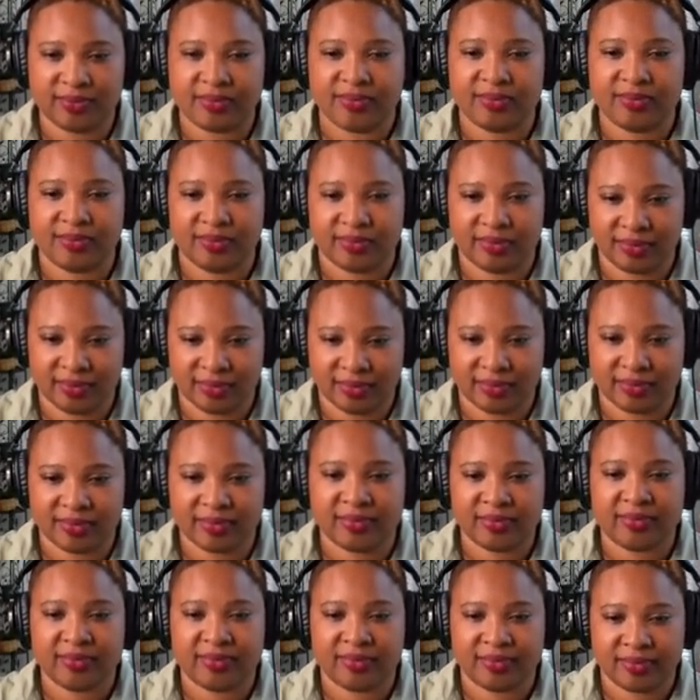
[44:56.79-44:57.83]

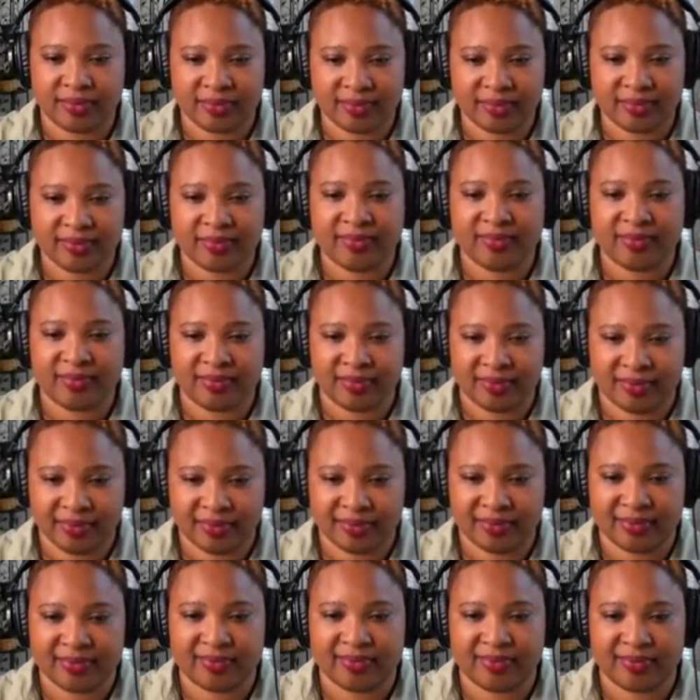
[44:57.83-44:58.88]

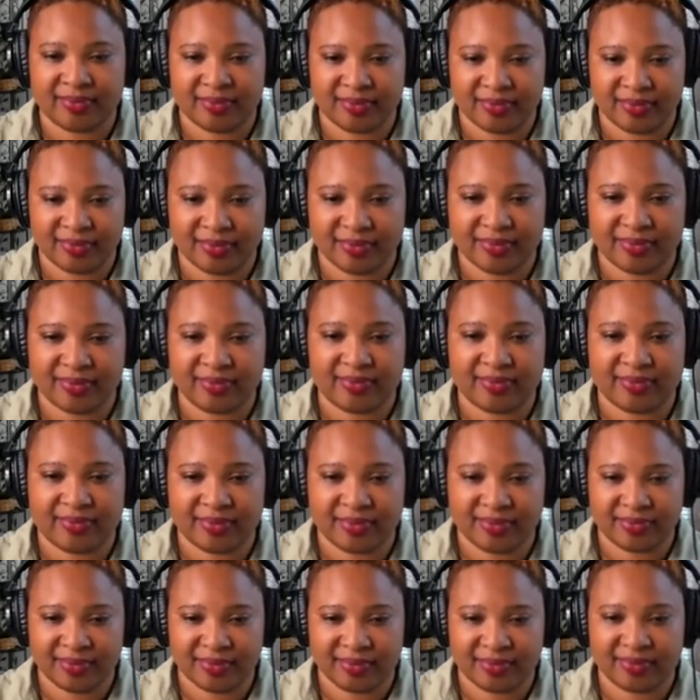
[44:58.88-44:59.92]

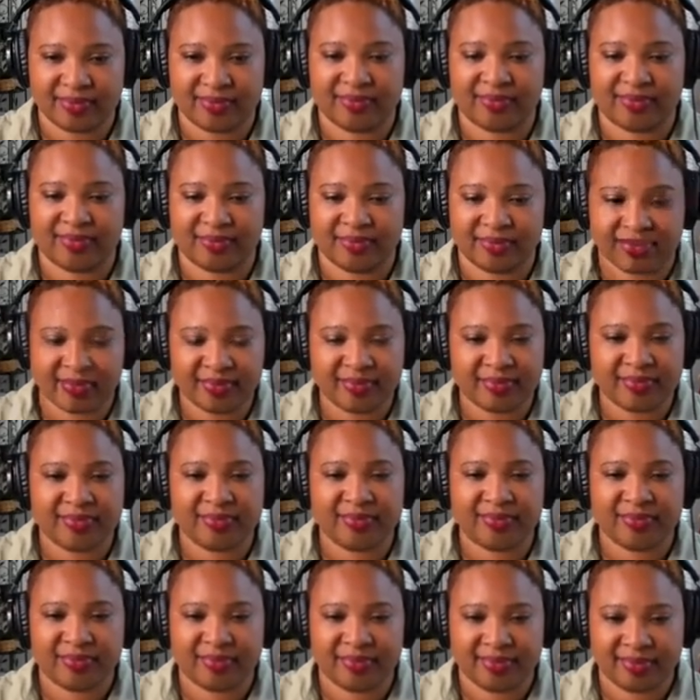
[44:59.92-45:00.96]

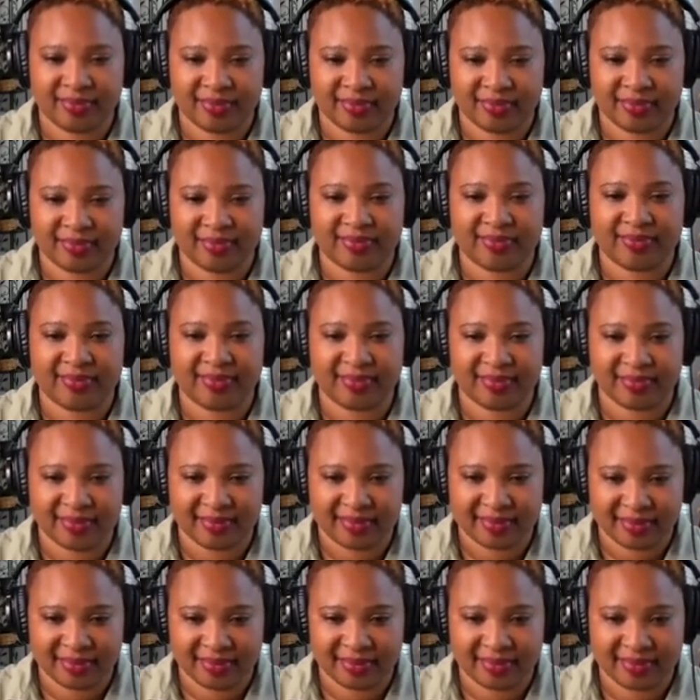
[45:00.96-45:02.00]

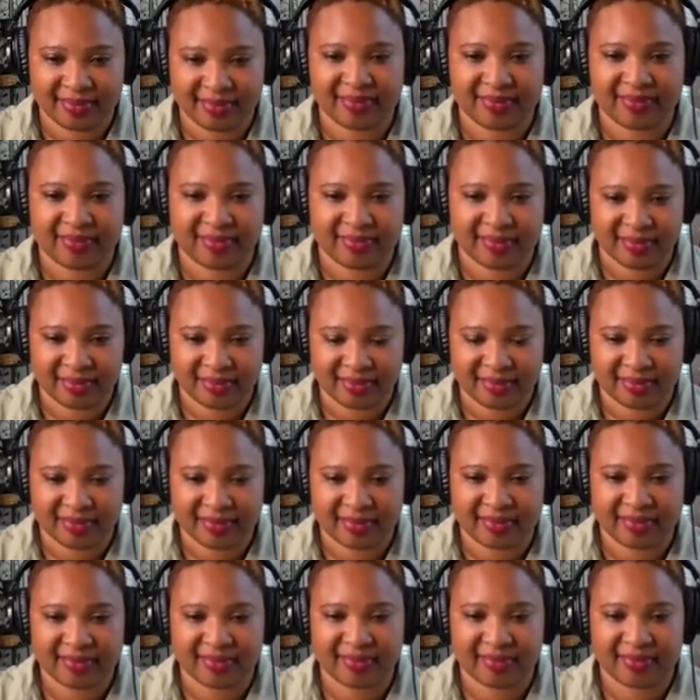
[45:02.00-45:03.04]

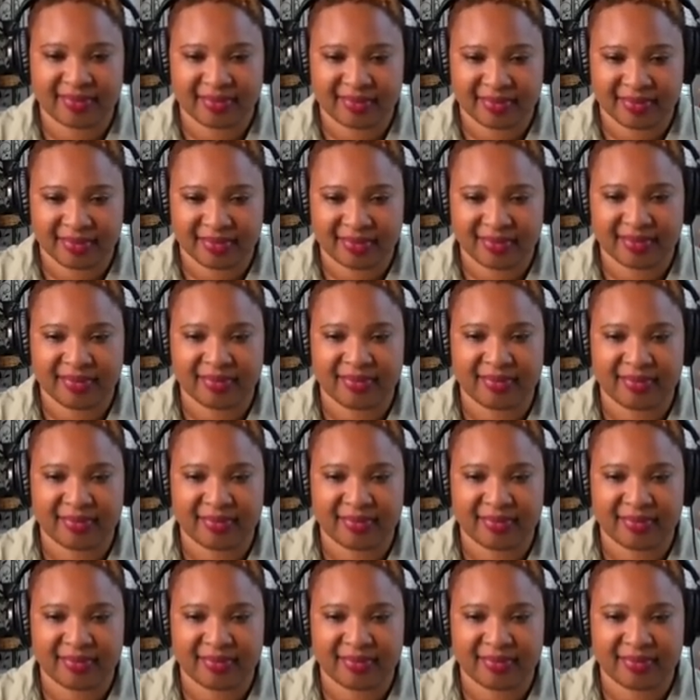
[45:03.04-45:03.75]
(not speaking)